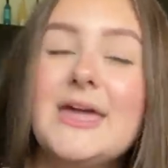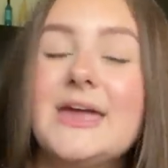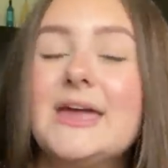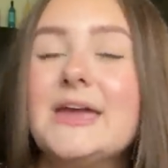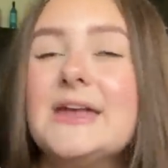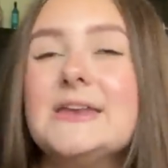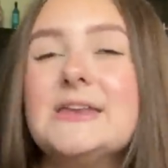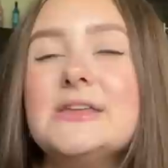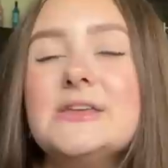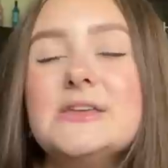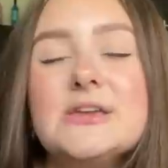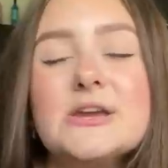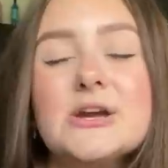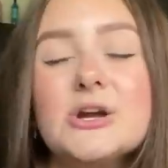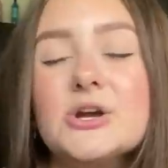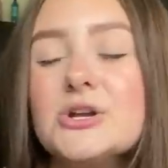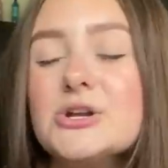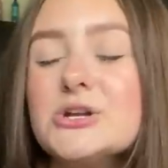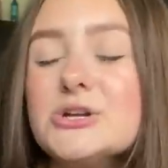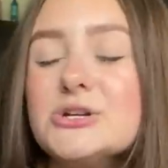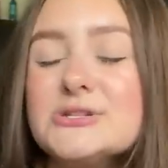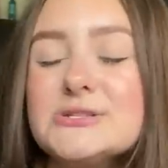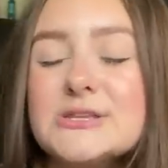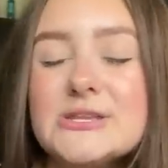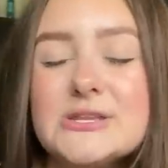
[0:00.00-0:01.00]
in
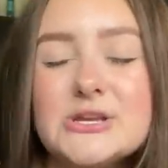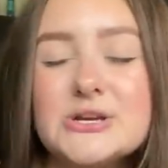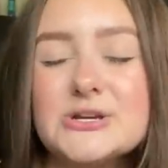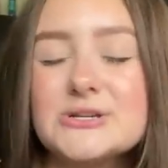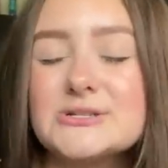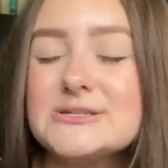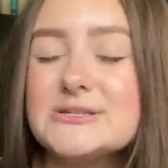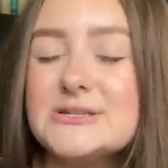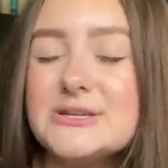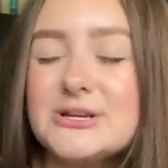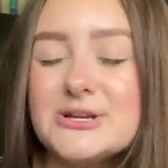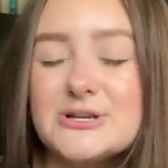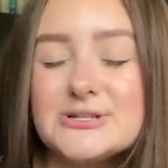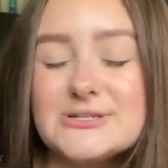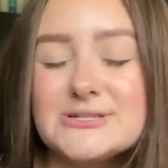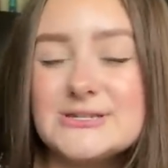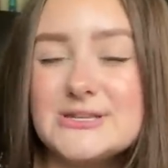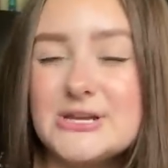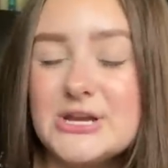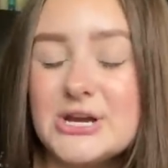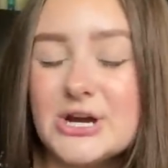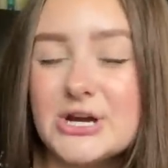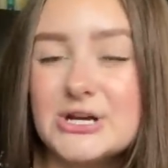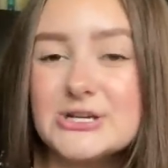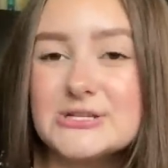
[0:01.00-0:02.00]
years and years and years and
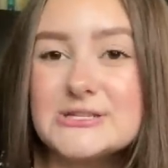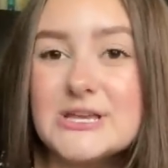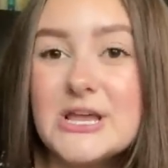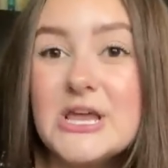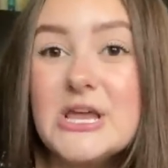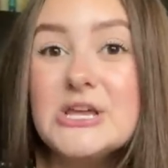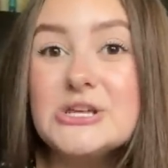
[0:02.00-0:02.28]
years.